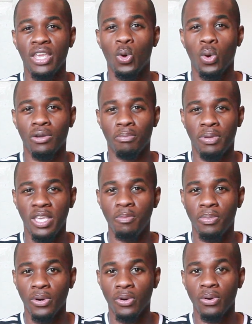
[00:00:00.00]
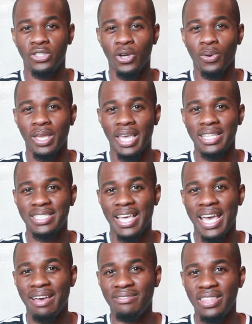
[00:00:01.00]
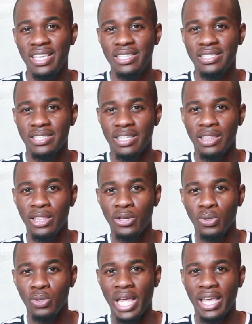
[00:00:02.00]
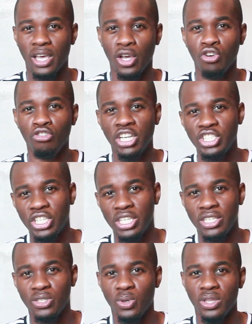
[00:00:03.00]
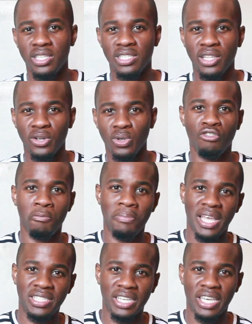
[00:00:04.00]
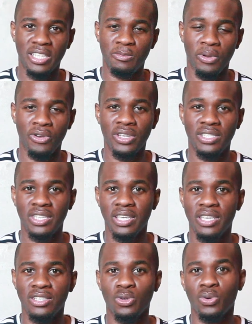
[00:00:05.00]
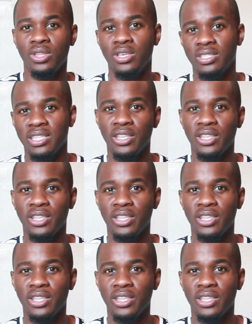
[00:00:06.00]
queer people don't get to have these little like crushes or these little romantic experiences or these